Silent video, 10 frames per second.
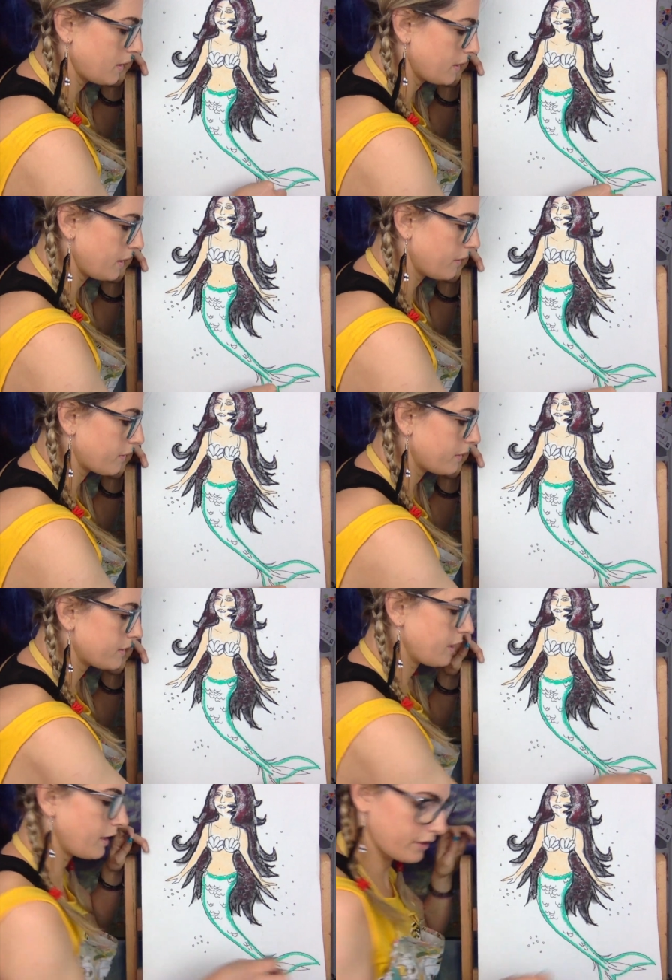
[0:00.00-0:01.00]
Then I'm going
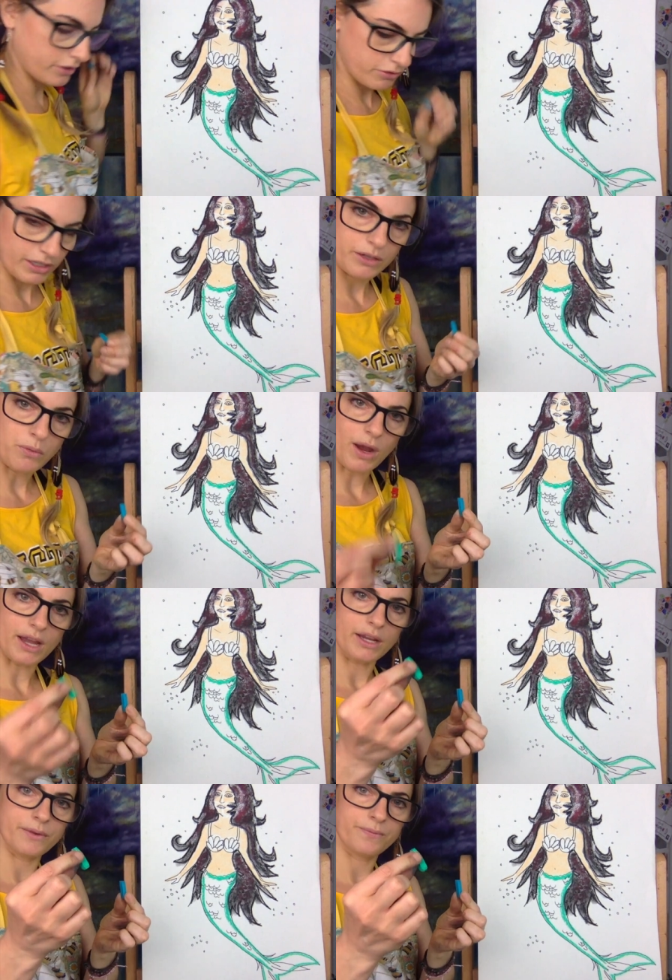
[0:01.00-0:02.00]
to take the green
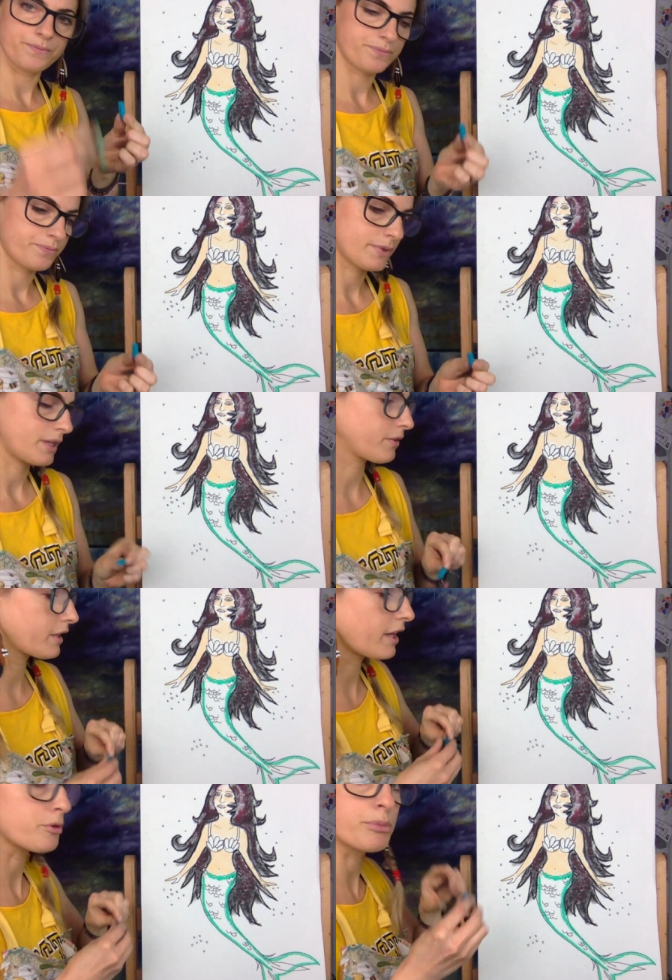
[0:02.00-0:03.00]
away. I'm going to
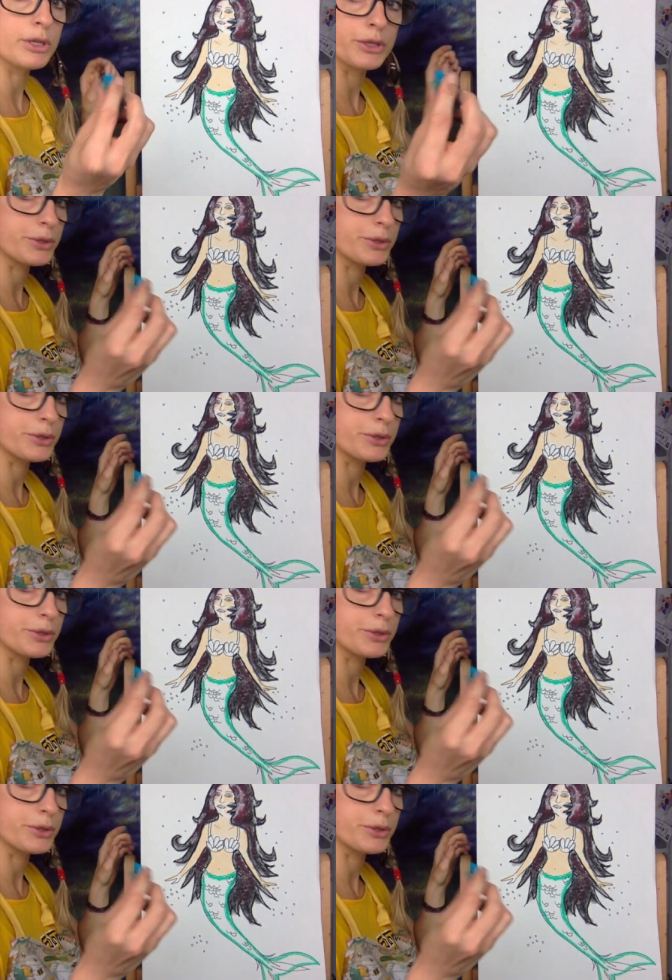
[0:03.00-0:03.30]
get the blue,